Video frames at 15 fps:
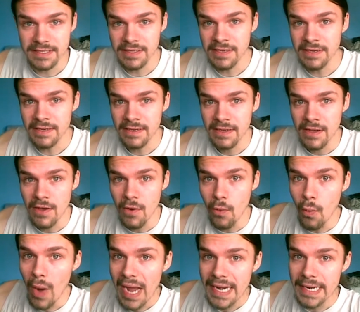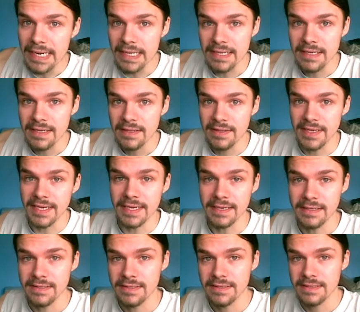the one thing.